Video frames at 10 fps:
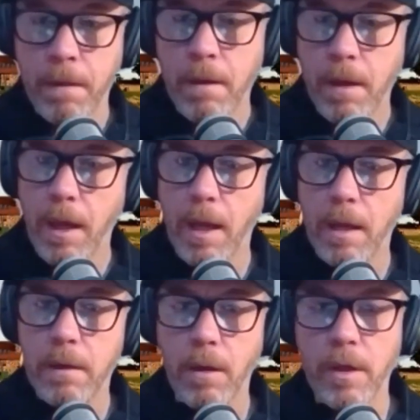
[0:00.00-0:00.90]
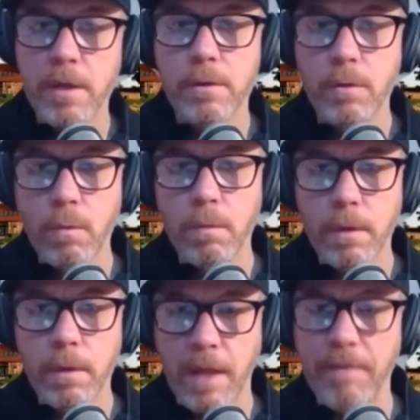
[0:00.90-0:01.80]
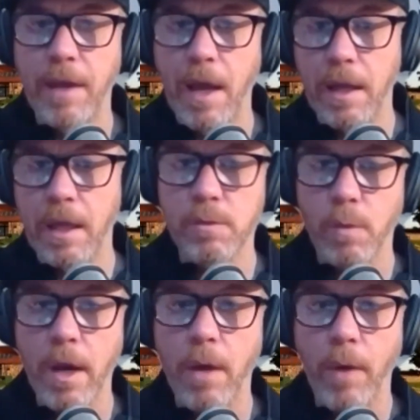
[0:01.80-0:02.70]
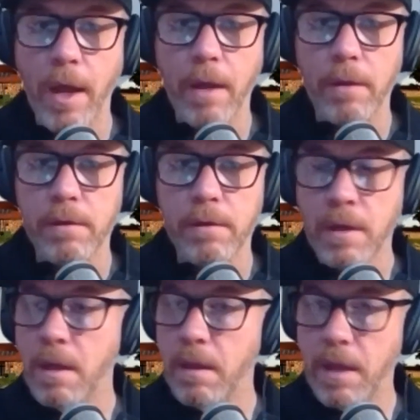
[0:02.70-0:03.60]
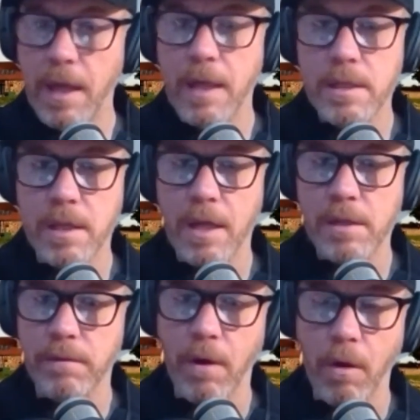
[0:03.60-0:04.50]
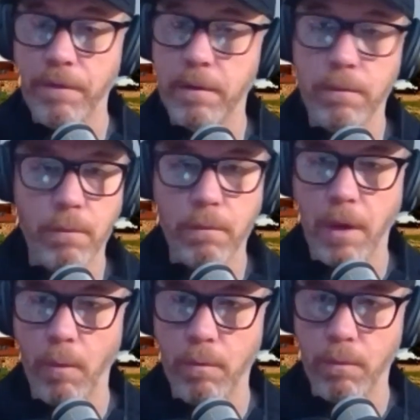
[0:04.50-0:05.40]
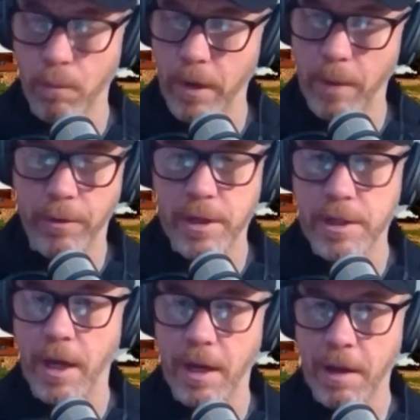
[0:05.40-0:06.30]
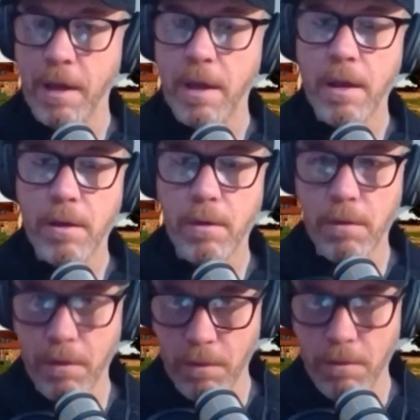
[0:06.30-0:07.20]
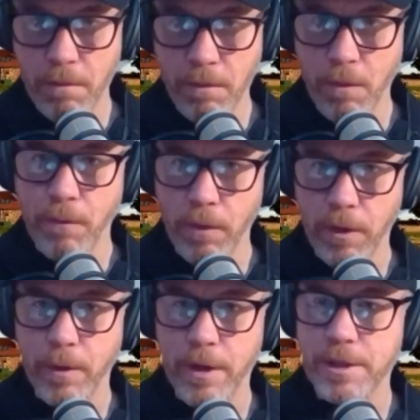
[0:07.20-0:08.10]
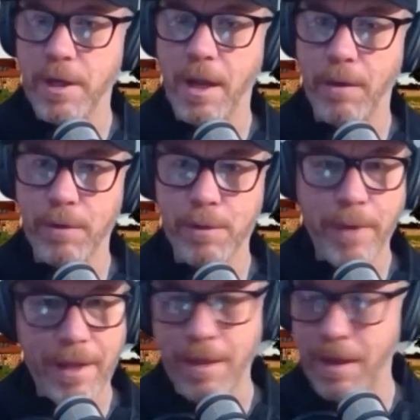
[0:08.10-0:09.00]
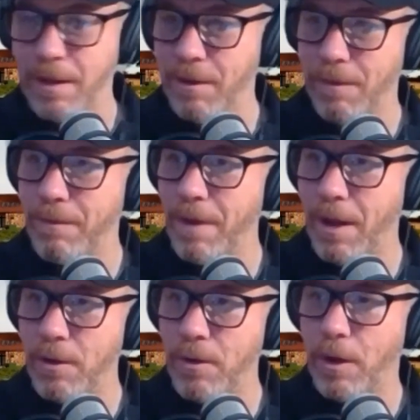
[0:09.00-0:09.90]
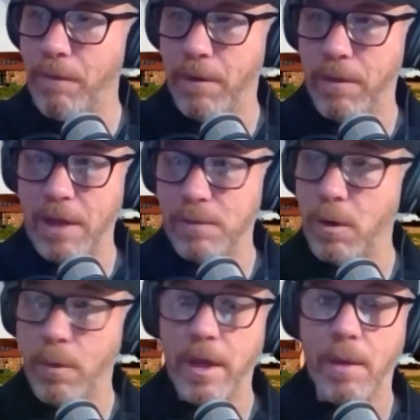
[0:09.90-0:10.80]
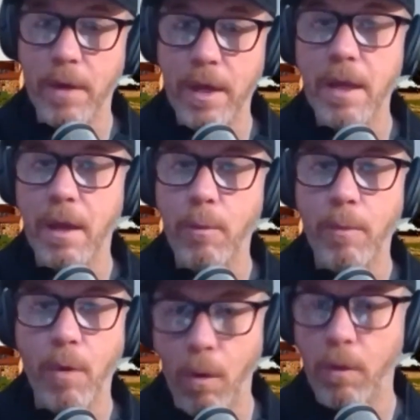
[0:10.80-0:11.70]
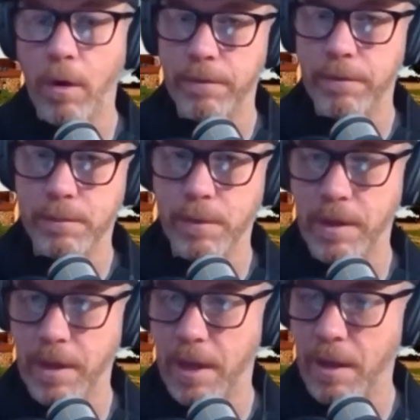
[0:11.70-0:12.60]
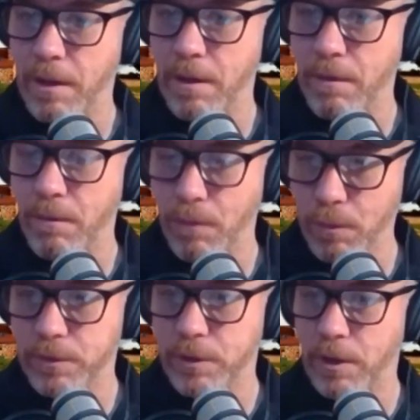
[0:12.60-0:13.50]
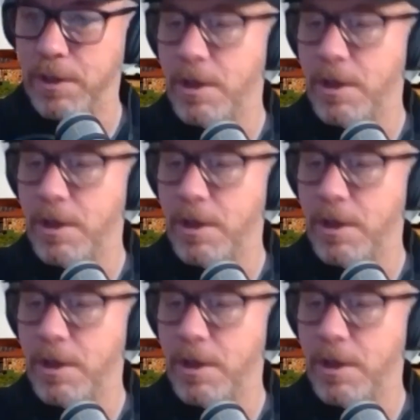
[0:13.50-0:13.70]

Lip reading: and, you know, he's still navigating his way around the ins and outs of golf. And, you know, we appreciate you for the question and respect that you're a new golfer. And that's why we're here. We're here to help all golfers with their rules knowledge.